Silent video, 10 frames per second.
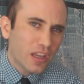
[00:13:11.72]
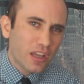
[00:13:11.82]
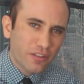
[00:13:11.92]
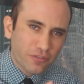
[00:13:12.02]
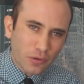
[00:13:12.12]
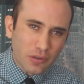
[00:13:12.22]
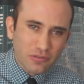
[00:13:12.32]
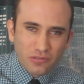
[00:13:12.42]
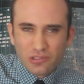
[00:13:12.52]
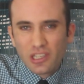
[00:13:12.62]
And of
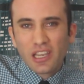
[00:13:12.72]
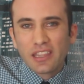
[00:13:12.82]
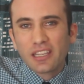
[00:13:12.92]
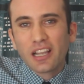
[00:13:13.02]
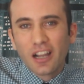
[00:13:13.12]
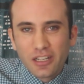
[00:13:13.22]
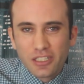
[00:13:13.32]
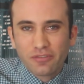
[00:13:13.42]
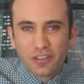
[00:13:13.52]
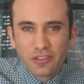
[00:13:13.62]
course, you got the
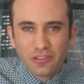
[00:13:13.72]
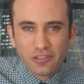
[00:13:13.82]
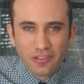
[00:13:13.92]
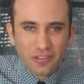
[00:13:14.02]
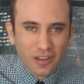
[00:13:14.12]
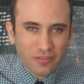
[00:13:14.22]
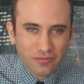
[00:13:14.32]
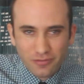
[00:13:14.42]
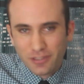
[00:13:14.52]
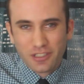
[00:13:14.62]
controversial
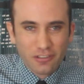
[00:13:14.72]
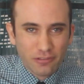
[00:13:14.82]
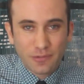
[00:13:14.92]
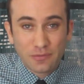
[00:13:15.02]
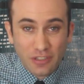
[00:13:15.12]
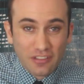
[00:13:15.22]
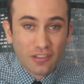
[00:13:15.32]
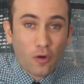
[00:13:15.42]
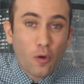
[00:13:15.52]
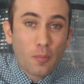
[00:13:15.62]
stuff, which is
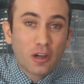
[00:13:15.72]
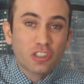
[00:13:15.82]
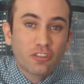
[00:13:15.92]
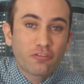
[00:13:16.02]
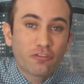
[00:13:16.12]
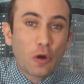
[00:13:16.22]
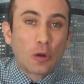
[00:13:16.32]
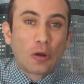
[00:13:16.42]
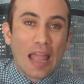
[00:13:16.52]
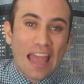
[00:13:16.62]
just a whole bunch of
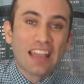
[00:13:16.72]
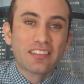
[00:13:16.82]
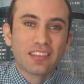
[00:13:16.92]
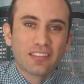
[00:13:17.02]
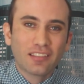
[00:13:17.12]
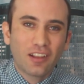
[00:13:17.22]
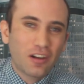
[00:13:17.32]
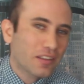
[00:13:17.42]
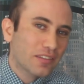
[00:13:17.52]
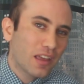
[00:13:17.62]
voter access
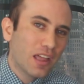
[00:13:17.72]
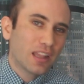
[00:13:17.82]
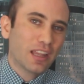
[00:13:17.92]
laws,